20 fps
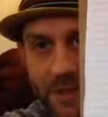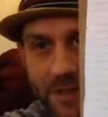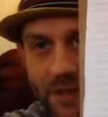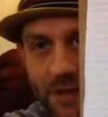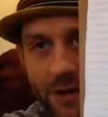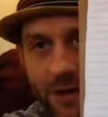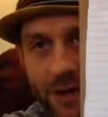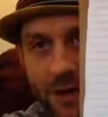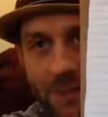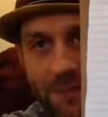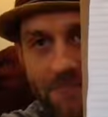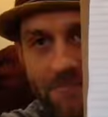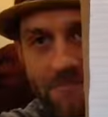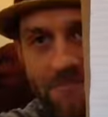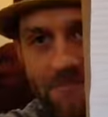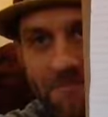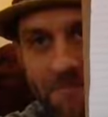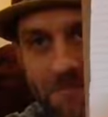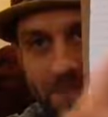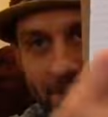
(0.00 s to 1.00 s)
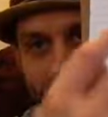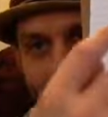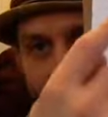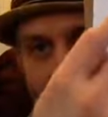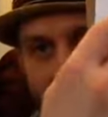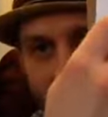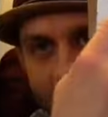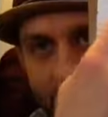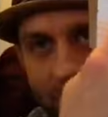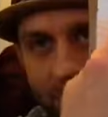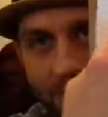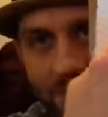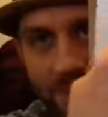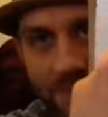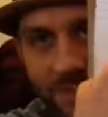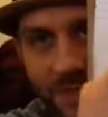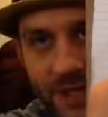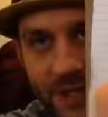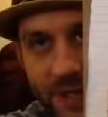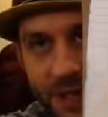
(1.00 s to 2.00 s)
Alright, so
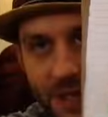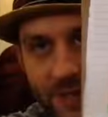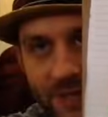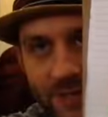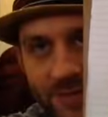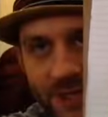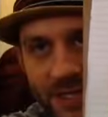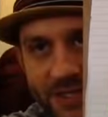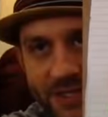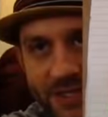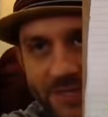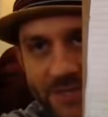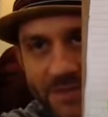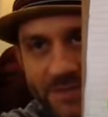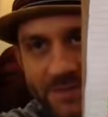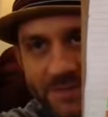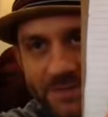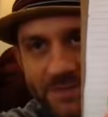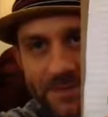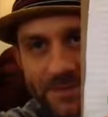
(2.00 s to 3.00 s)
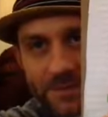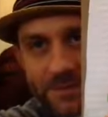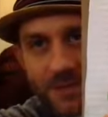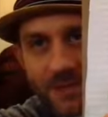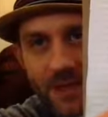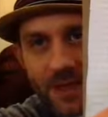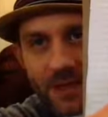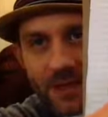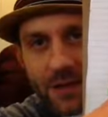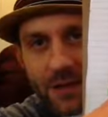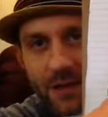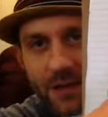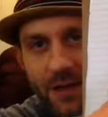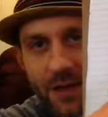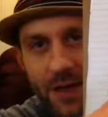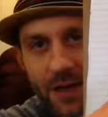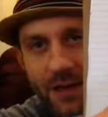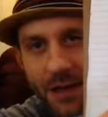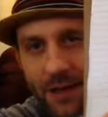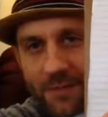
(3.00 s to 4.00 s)
comma splices.
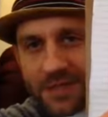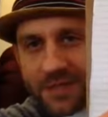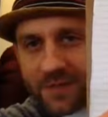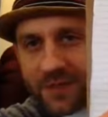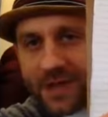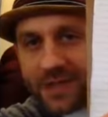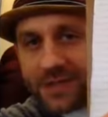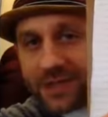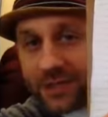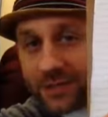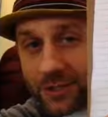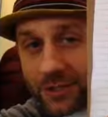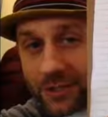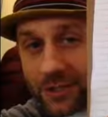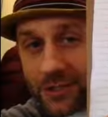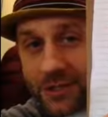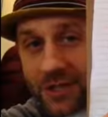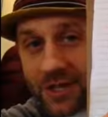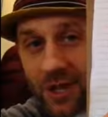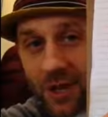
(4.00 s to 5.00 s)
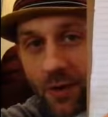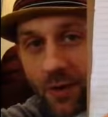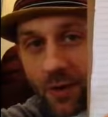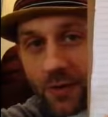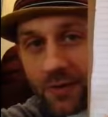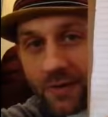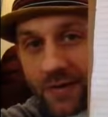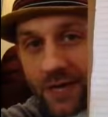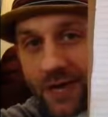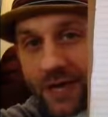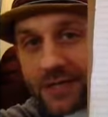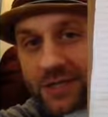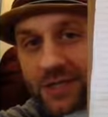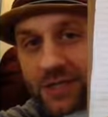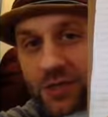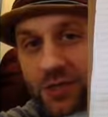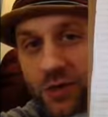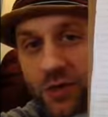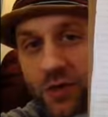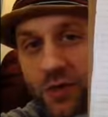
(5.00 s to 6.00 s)
A comma splice occurs when you've got
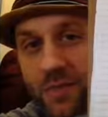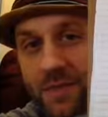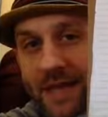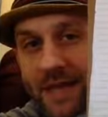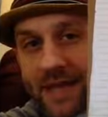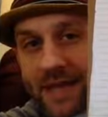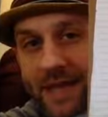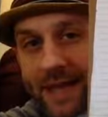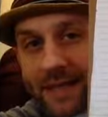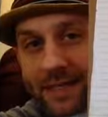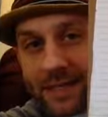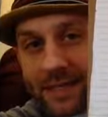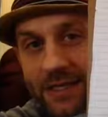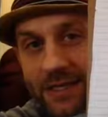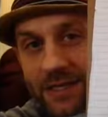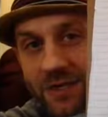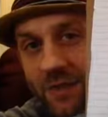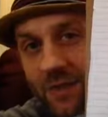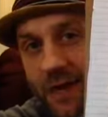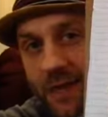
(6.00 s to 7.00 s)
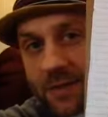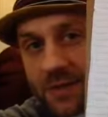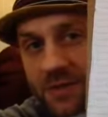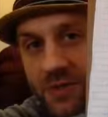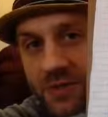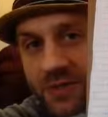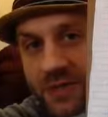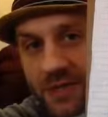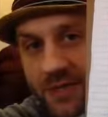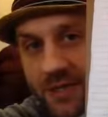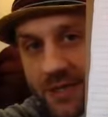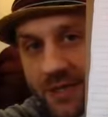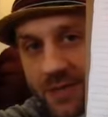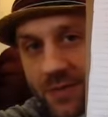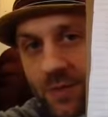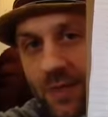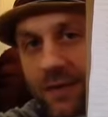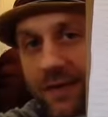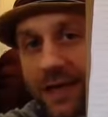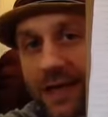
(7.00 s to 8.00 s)
too many ideas crammed into a sentence
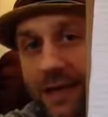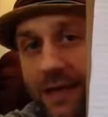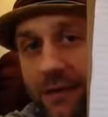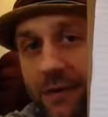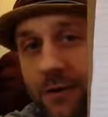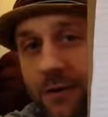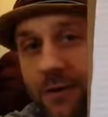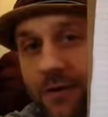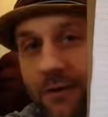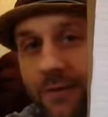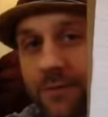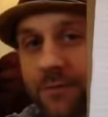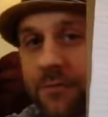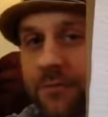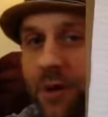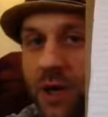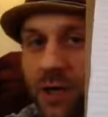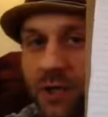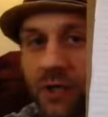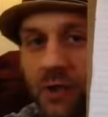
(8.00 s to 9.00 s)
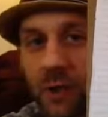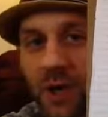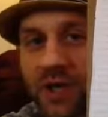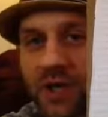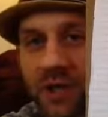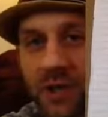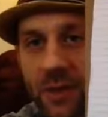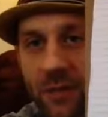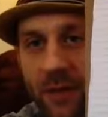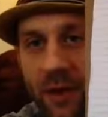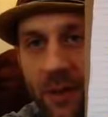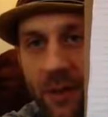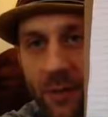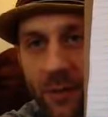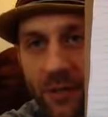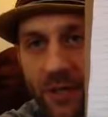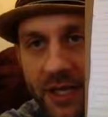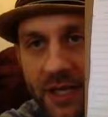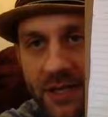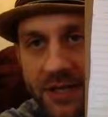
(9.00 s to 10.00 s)
without enough punctuation in the proper
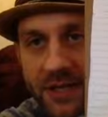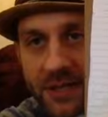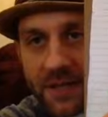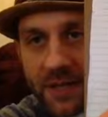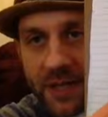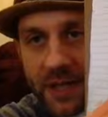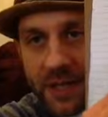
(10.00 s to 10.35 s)
place.